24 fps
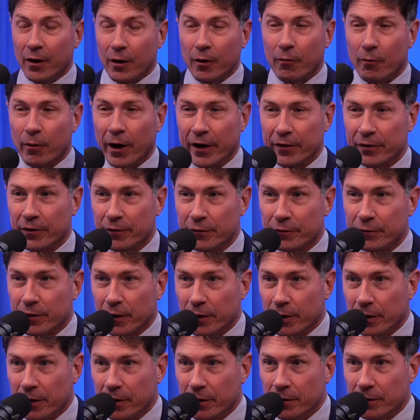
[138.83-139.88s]
Right. The
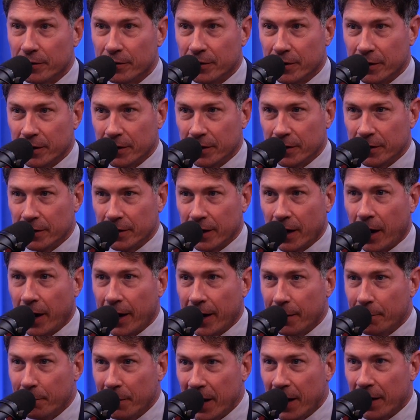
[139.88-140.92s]

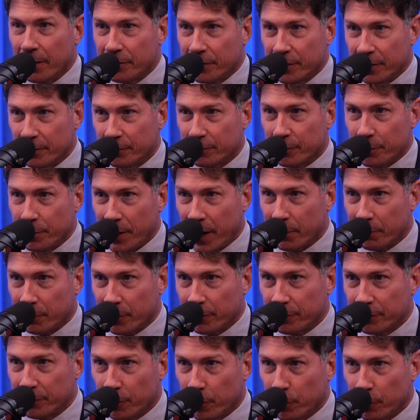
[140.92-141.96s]
IMF, the
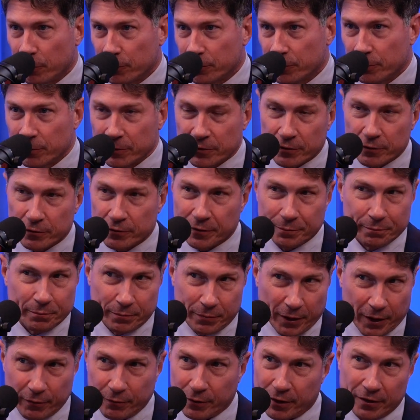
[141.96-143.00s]
inframammary fold, which there's,
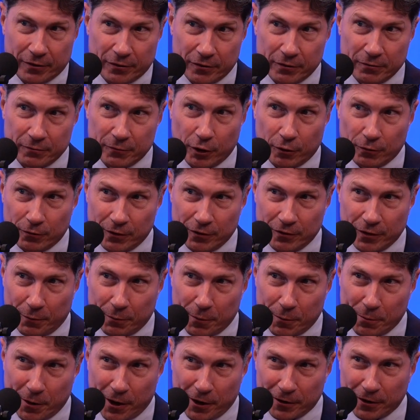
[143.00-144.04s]
by the way, a totally
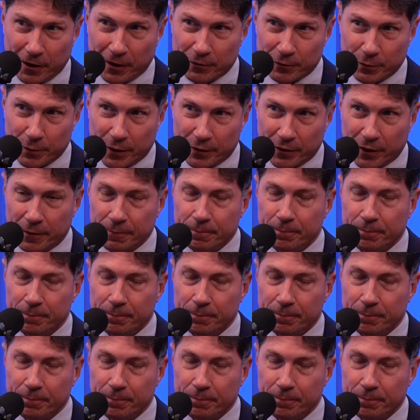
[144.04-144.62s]
separate podcast about that.